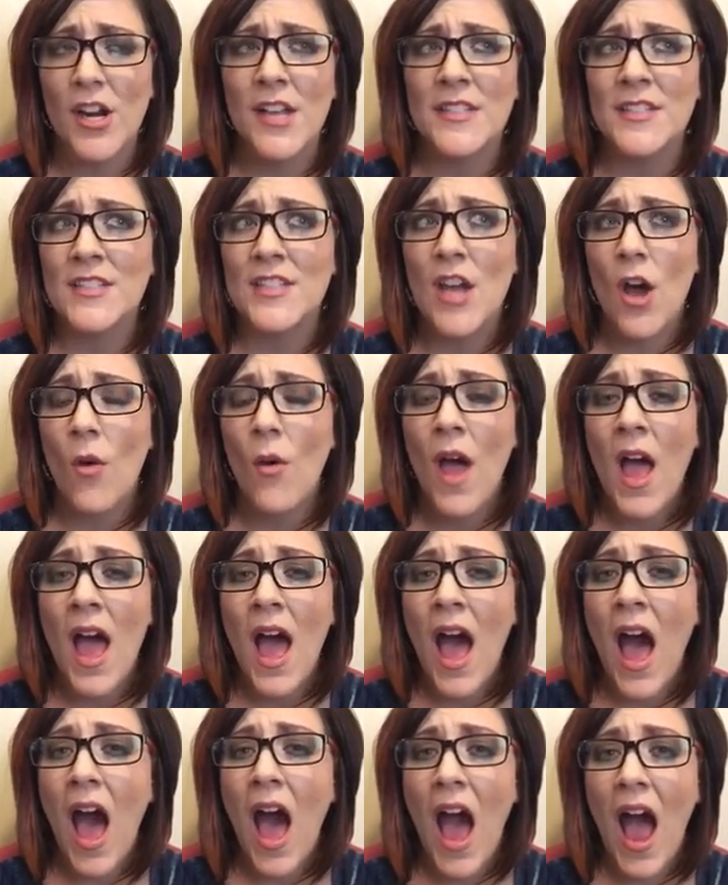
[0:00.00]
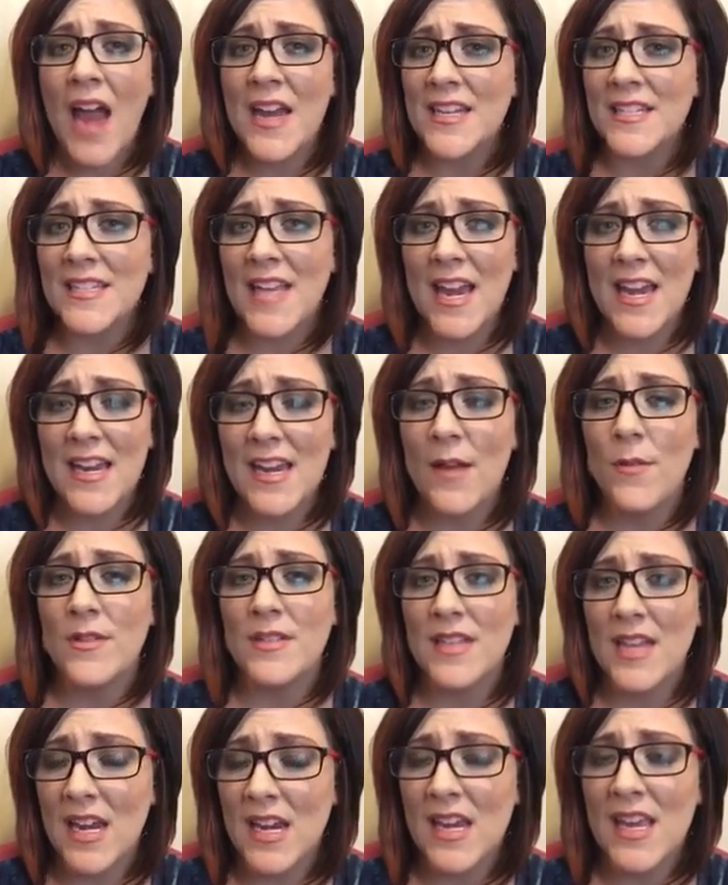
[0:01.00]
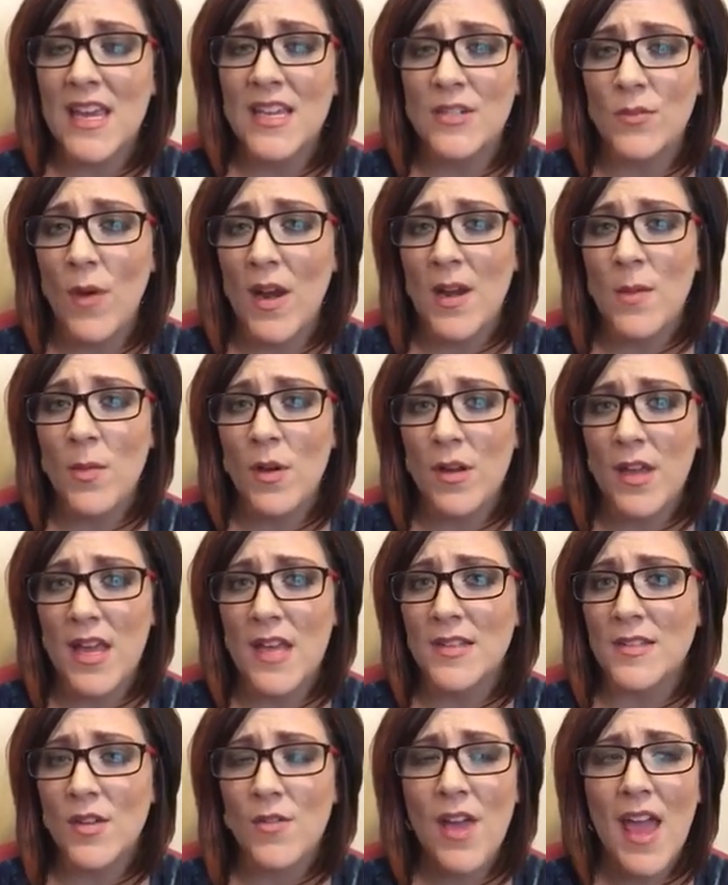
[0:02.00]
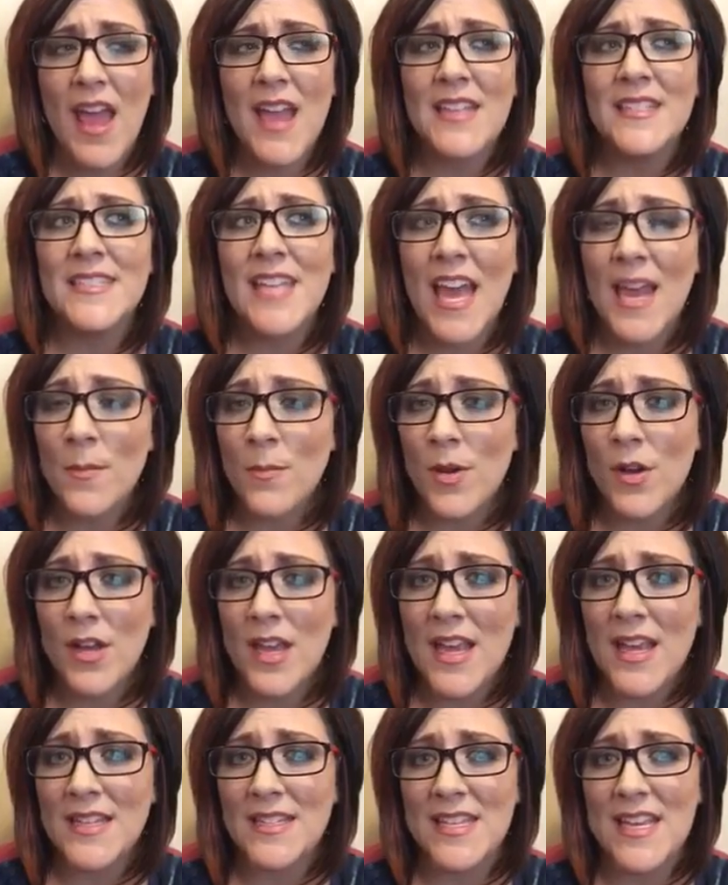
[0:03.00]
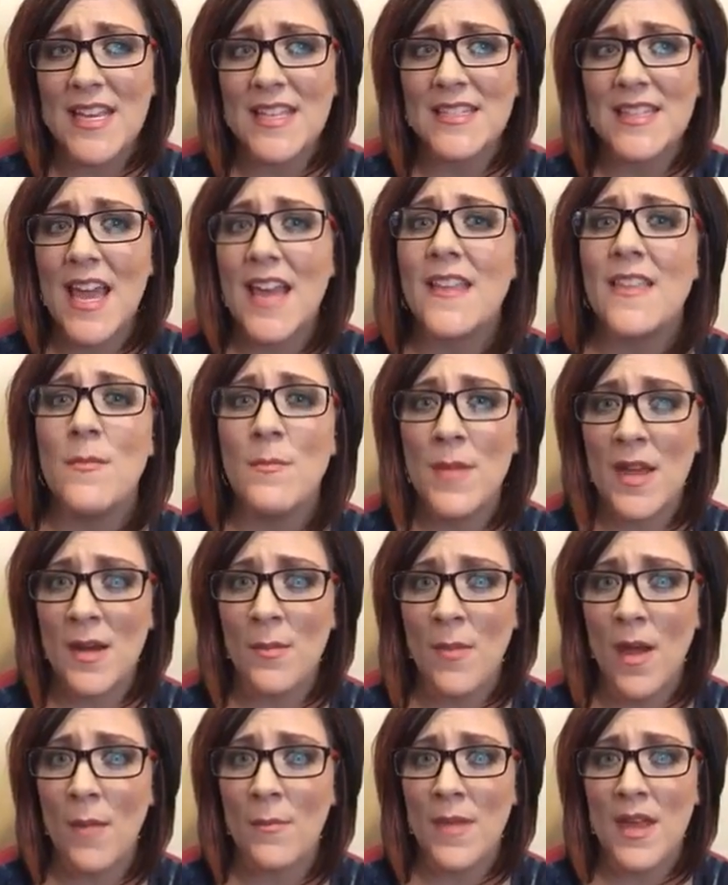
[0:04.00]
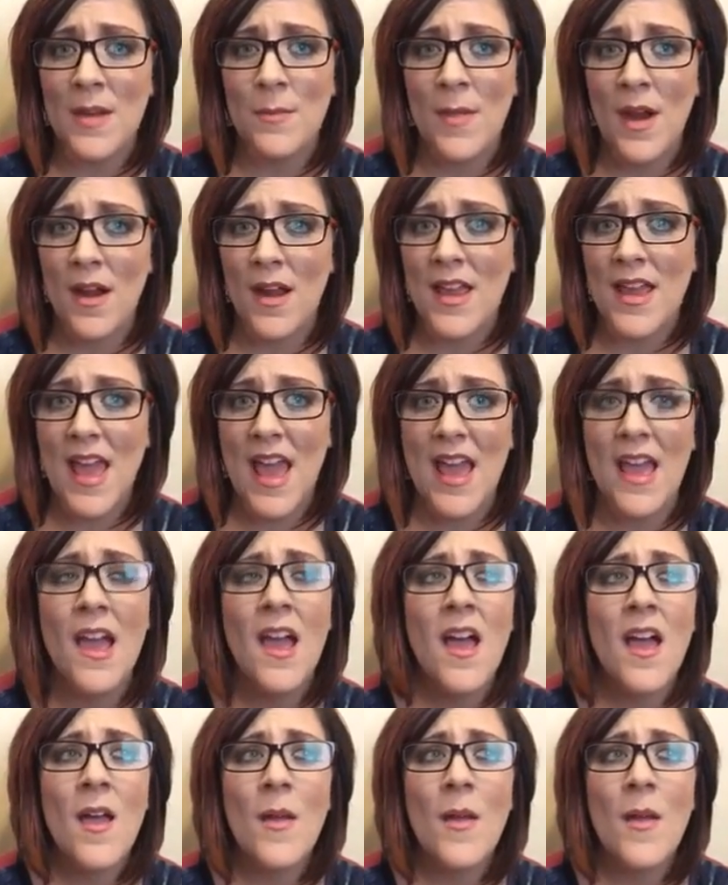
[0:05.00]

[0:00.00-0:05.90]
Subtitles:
And so I decided I was going to get 20 bookings, okay? 10 bookings is like the minimum in Mary Kay.